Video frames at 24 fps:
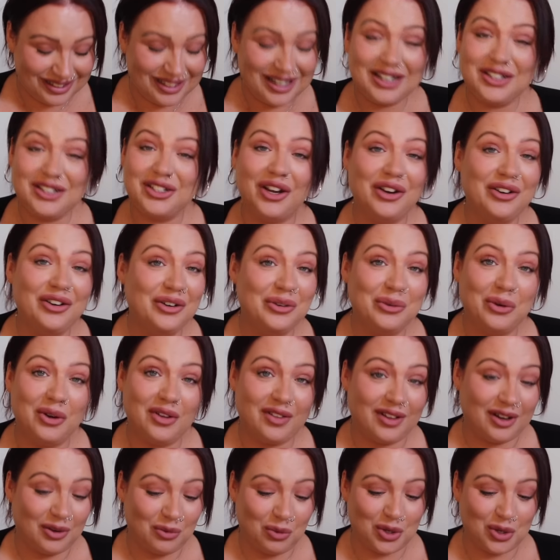I don't know
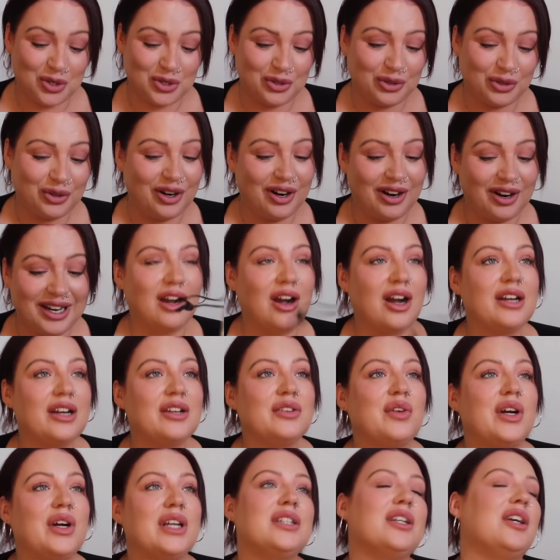what that was. All right, I kind
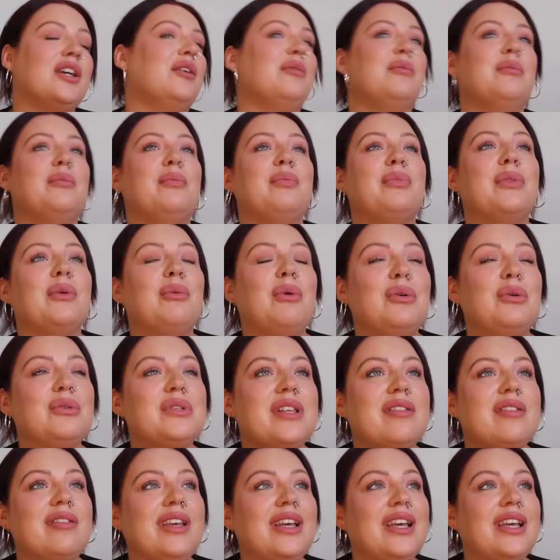of had what was
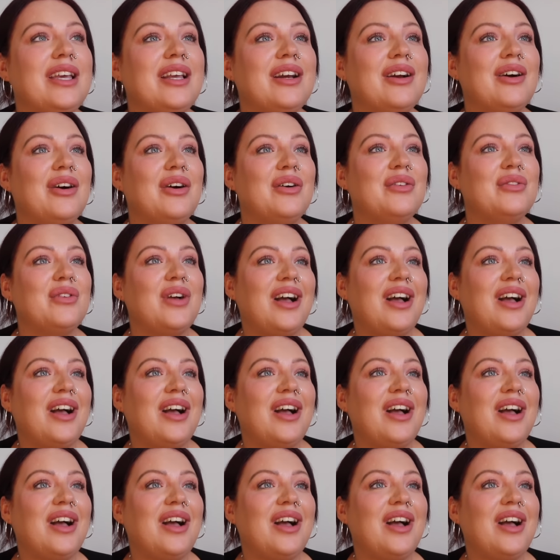I thinking of?